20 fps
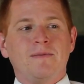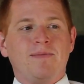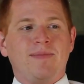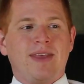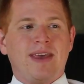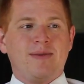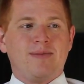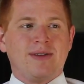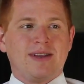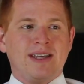
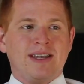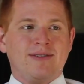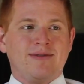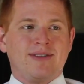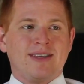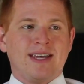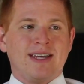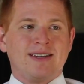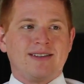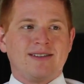They
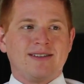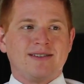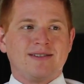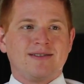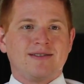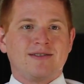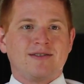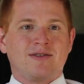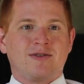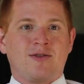believe that
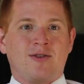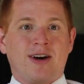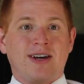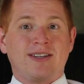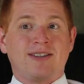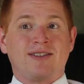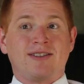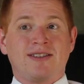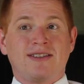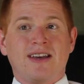
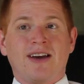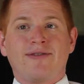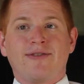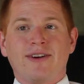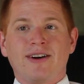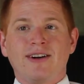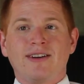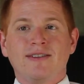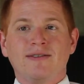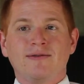Christ
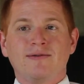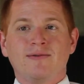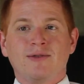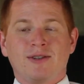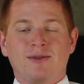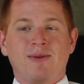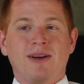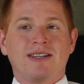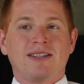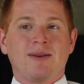suffered,
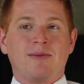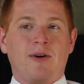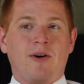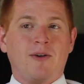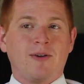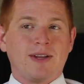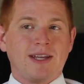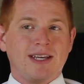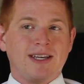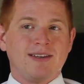which makes him
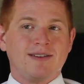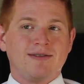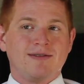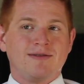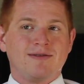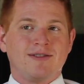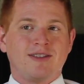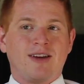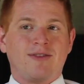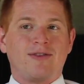holy.
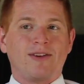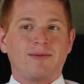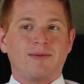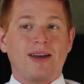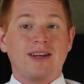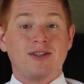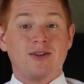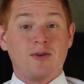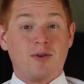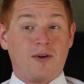Suffering
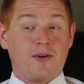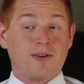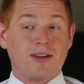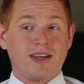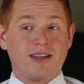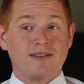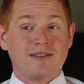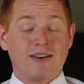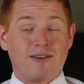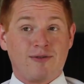makes you
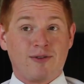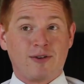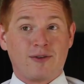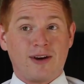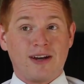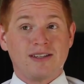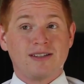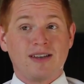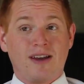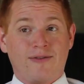holy. So therefore
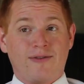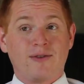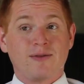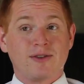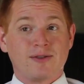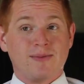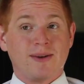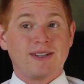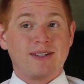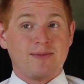Christ suffered,
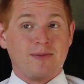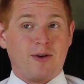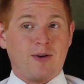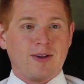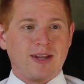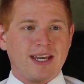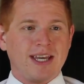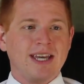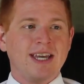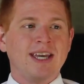which makes him
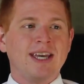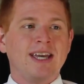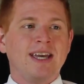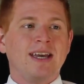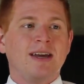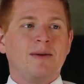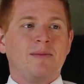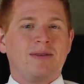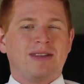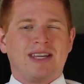holy.
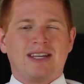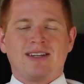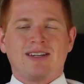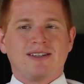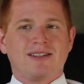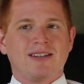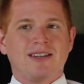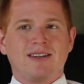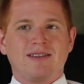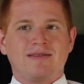But that
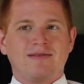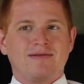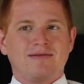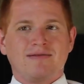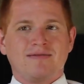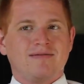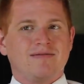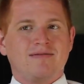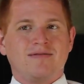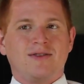doesn't
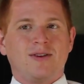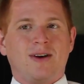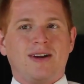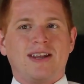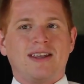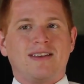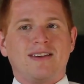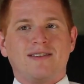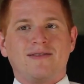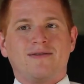do
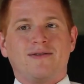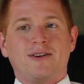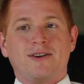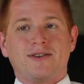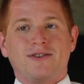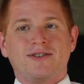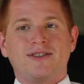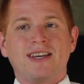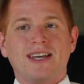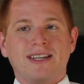anything for
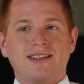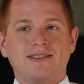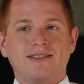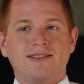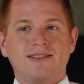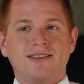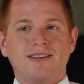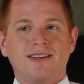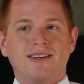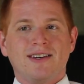your
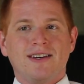sins.